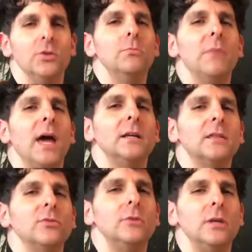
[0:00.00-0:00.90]
made it
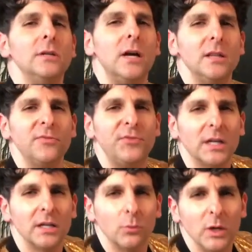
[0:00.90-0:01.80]
through another
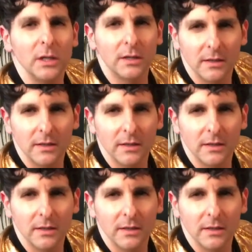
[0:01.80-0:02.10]
fucking week.